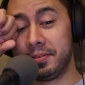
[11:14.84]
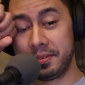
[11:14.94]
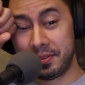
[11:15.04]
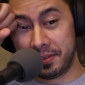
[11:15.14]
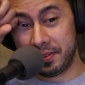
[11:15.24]

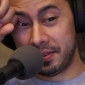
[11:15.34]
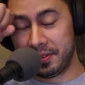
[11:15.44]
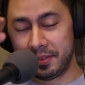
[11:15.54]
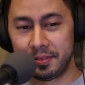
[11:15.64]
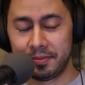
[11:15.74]

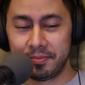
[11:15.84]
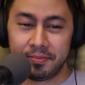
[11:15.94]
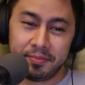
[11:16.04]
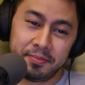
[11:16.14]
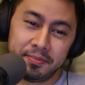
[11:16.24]

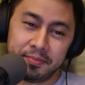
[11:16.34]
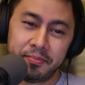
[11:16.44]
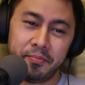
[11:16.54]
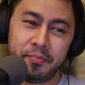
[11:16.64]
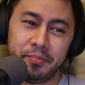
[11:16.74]

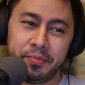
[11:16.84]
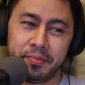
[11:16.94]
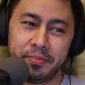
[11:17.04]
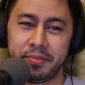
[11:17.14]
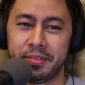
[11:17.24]

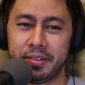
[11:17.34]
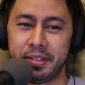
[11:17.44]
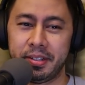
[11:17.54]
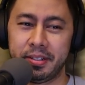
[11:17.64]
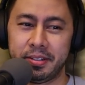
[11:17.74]

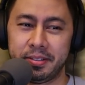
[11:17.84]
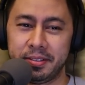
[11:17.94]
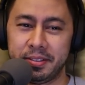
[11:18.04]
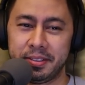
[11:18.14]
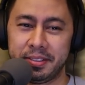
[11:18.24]

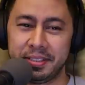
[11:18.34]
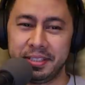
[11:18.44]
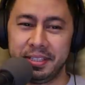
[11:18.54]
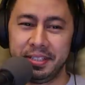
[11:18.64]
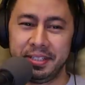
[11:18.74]

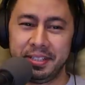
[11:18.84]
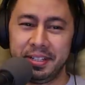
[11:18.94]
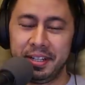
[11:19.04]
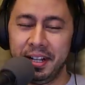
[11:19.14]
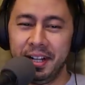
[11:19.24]
The person shown says nothing.